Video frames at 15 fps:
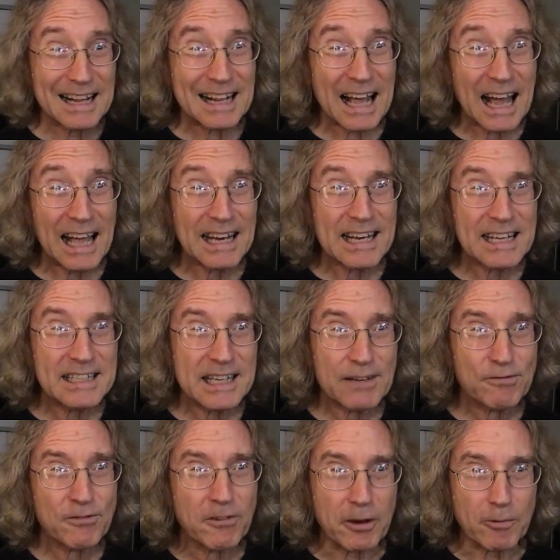Kind of
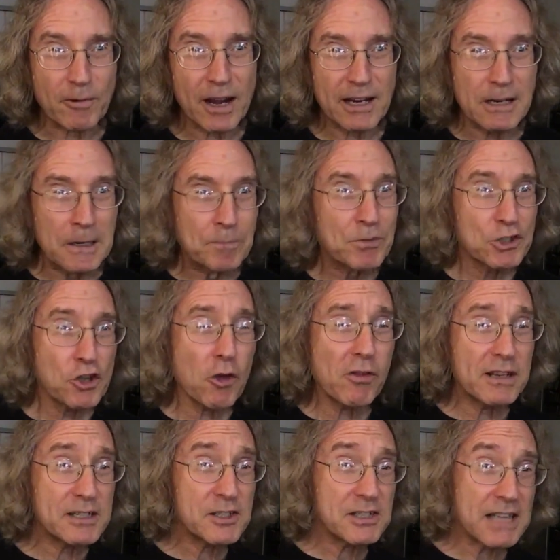different, right? So
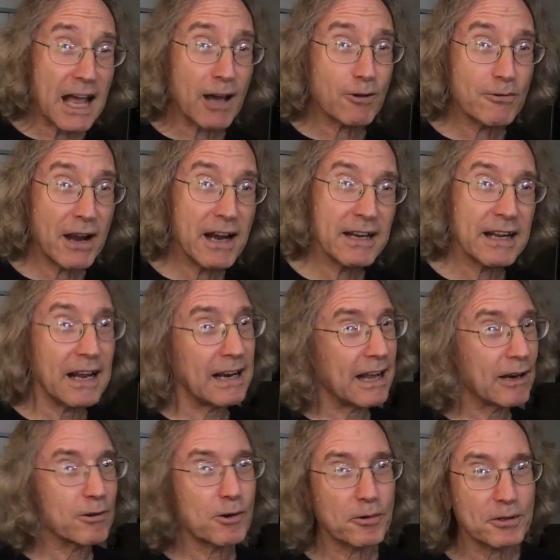this sound rating, and I
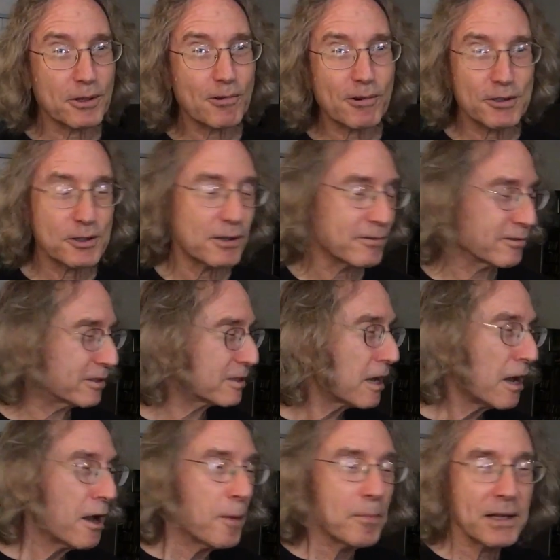don't know what the crossover is,
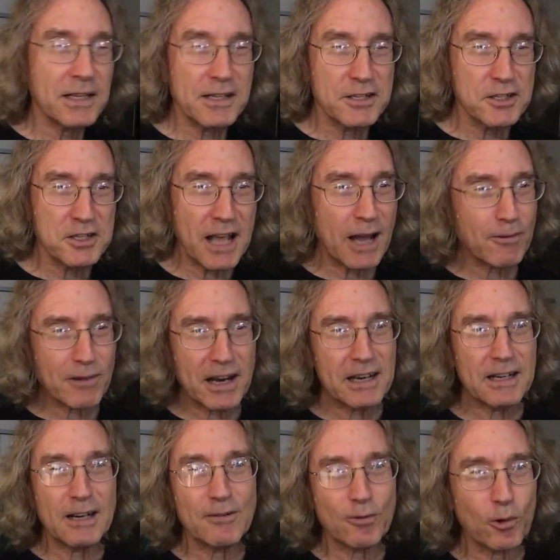but this sound
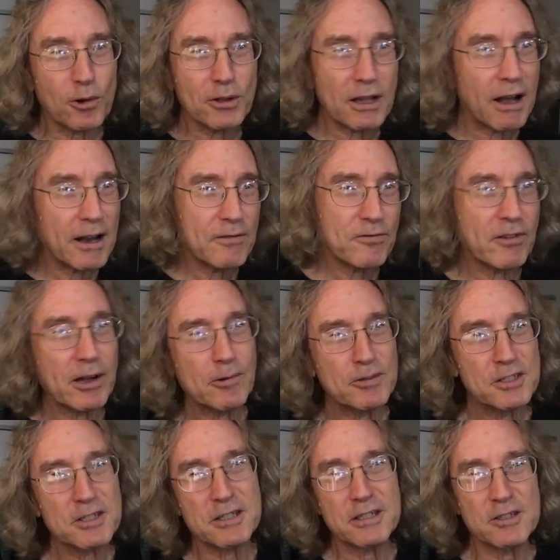rating of all the high
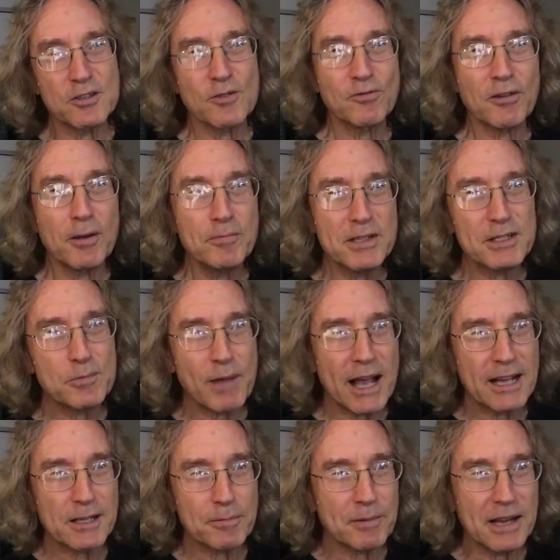frequencies from this
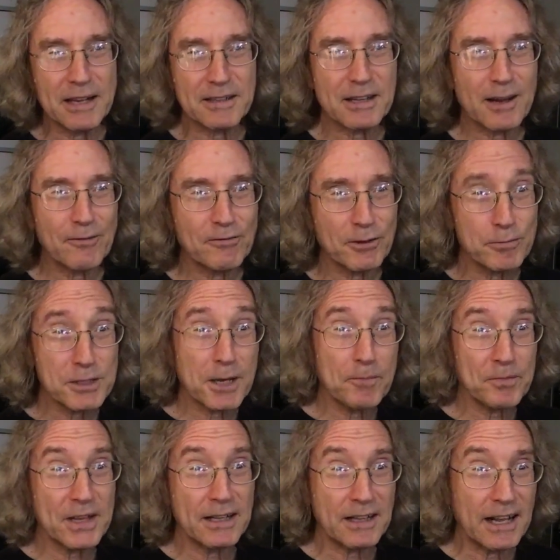Magnepan come from
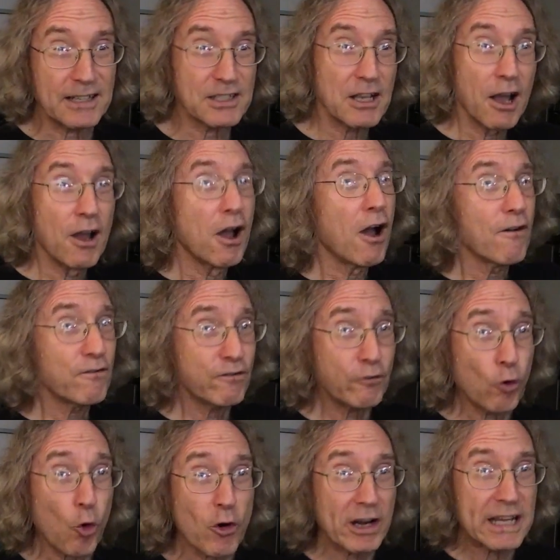something that's
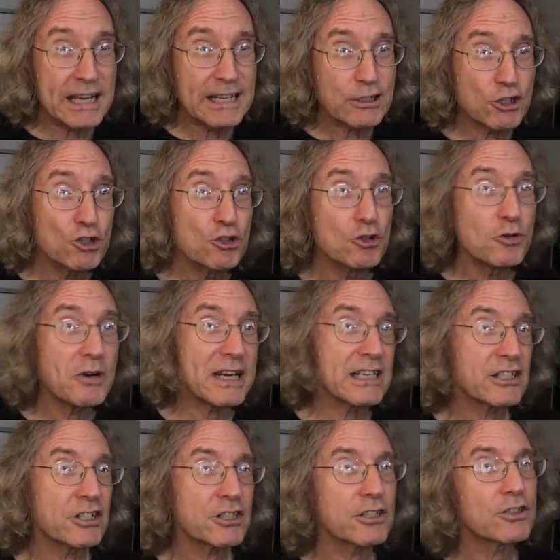42
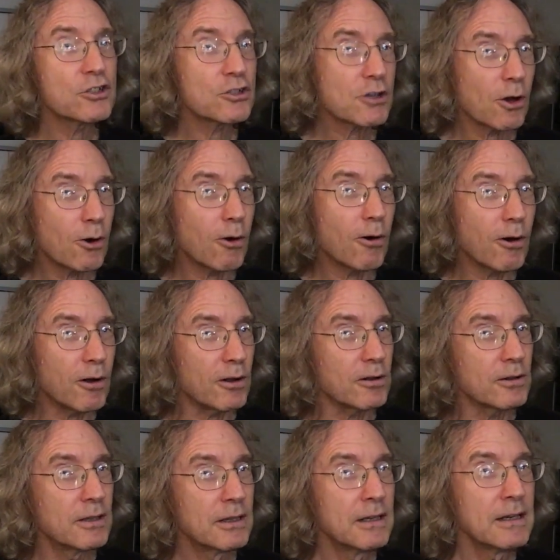inches
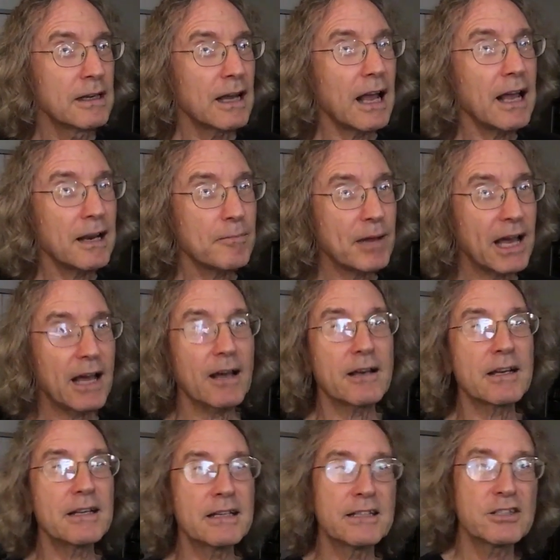tall and about
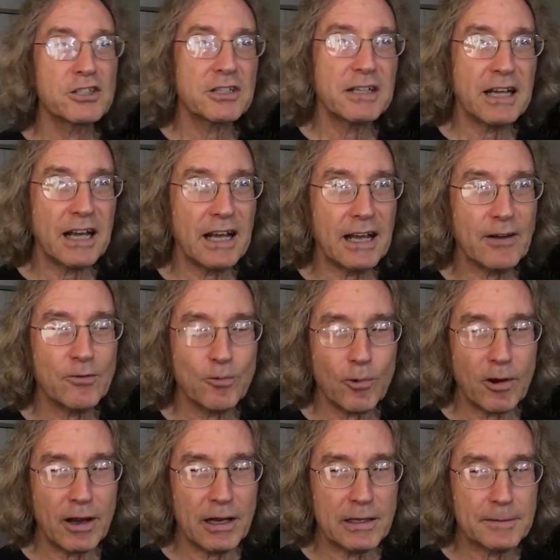1.5 inches
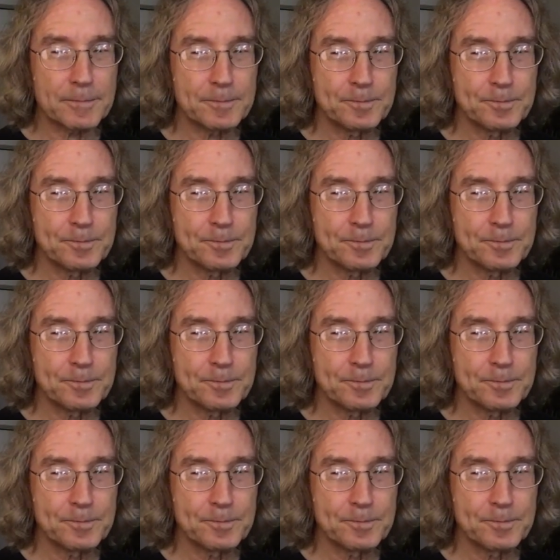wide.